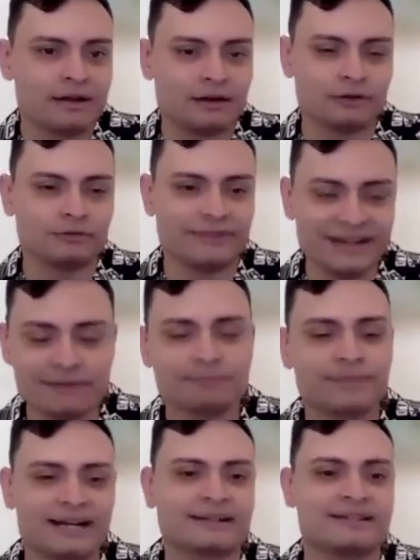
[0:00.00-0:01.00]
or
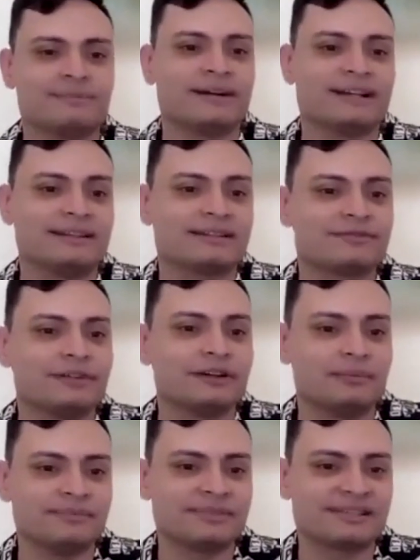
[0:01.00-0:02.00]
re-impacted by these
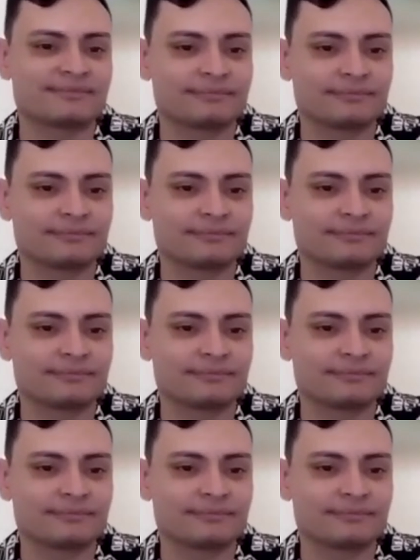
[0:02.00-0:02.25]
films.